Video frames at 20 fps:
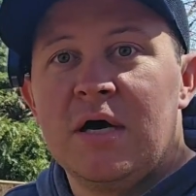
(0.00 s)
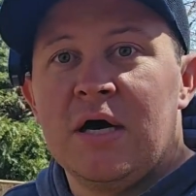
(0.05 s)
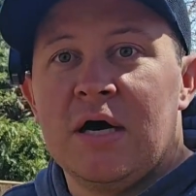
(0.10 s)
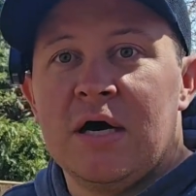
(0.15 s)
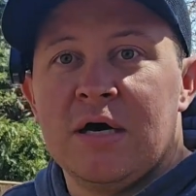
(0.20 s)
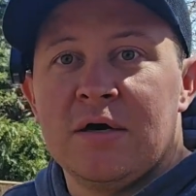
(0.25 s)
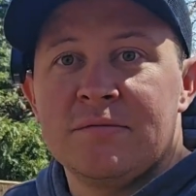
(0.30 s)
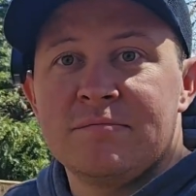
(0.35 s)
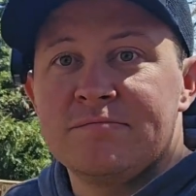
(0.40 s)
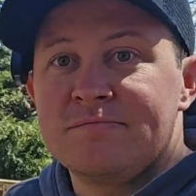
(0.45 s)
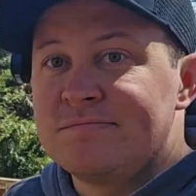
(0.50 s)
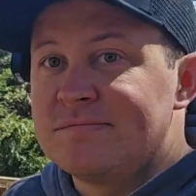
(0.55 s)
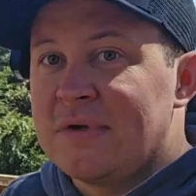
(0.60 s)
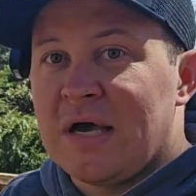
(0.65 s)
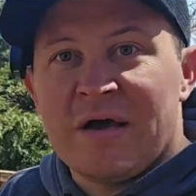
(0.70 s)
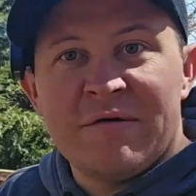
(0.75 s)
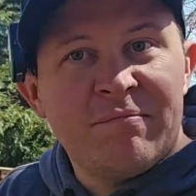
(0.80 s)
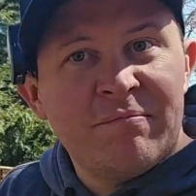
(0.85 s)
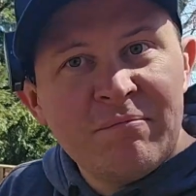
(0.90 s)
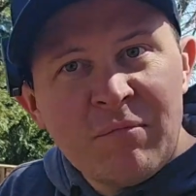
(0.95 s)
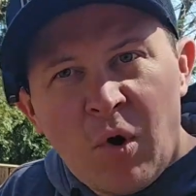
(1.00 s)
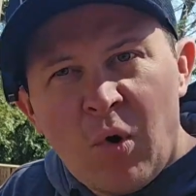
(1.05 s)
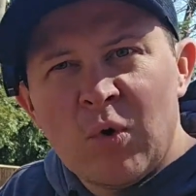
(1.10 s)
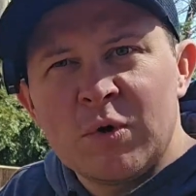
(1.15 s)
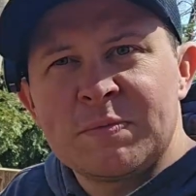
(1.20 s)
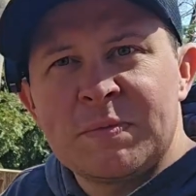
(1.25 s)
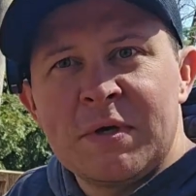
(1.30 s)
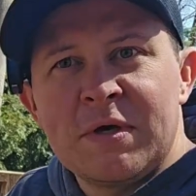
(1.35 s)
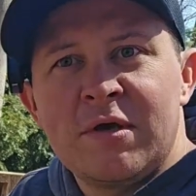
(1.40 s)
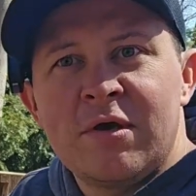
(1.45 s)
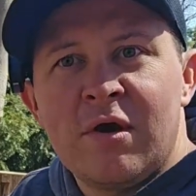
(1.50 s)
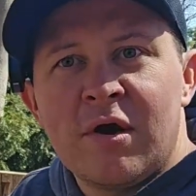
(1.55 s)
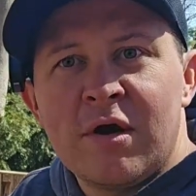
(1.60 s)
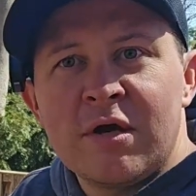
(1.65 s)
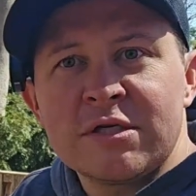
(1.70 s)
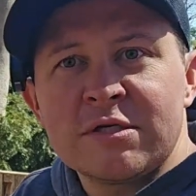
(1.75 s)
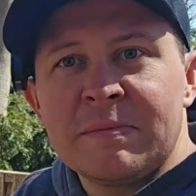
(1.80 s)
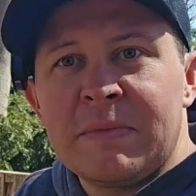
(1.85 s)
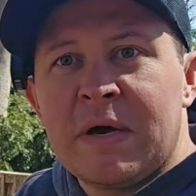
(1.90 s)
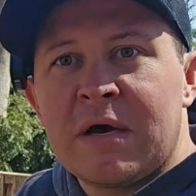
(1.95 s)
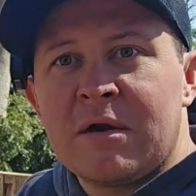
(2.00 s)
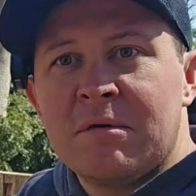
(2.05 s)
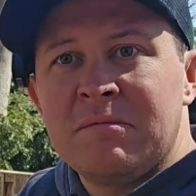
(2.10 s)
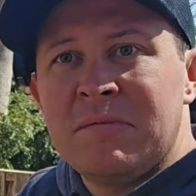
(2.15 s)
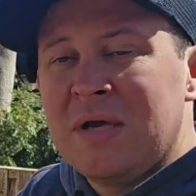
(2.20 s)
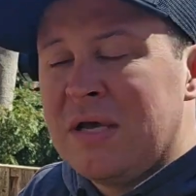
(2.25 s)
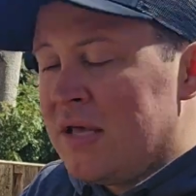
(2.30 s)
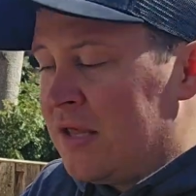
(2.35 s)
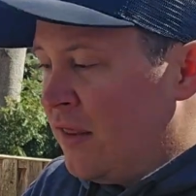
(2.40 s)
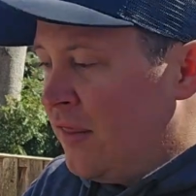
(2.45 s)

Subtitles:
I've always been curious about them.